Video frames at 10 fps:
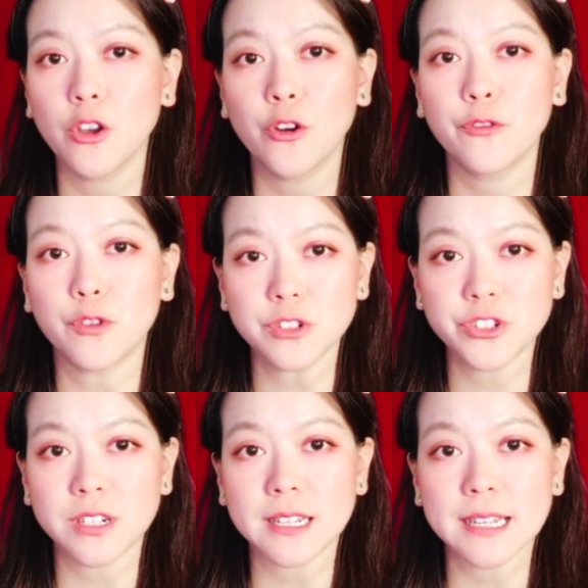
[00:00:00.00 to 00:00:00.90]

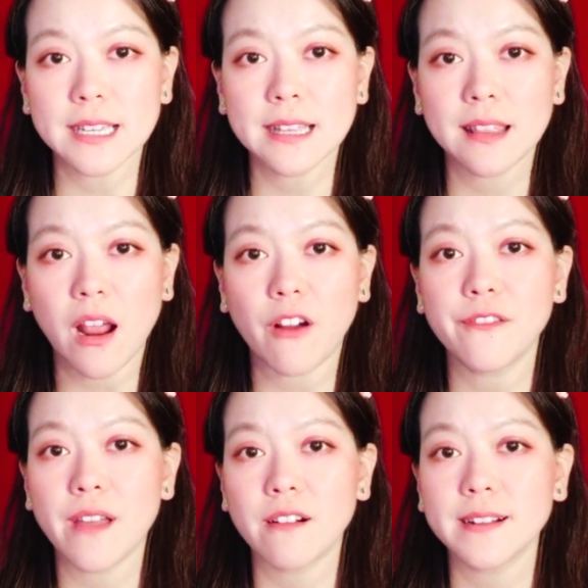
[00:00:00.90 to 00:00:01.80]
Fortunately, there are
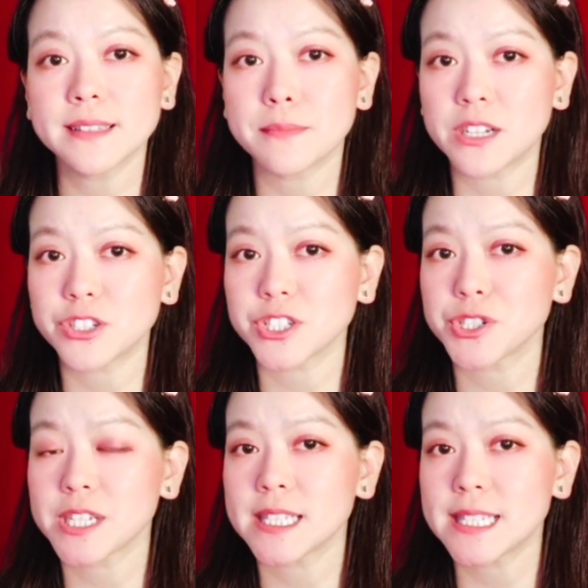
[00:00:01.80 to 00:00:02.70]
various measures you
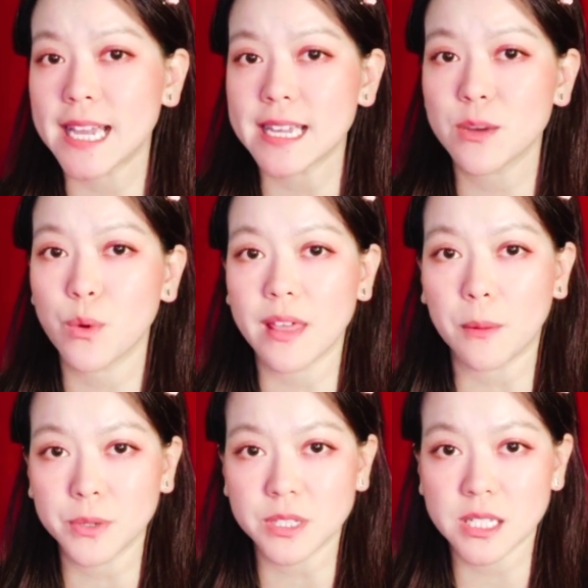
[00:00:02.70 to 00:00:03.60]
can take without
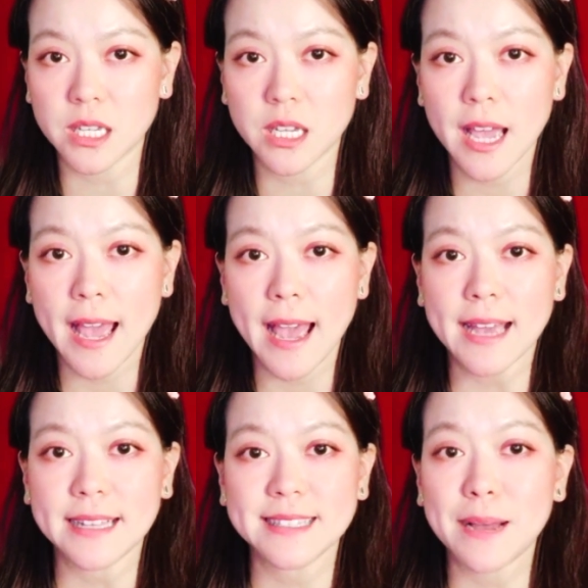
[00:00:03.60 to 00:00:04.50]
putting a
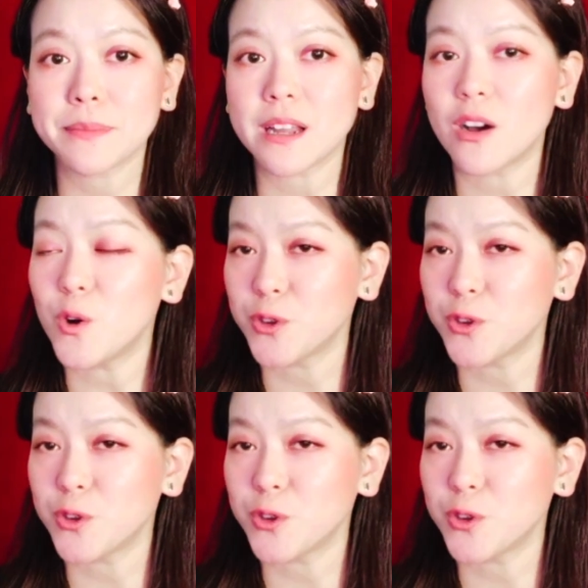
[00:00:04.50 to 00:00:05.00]
dampener on your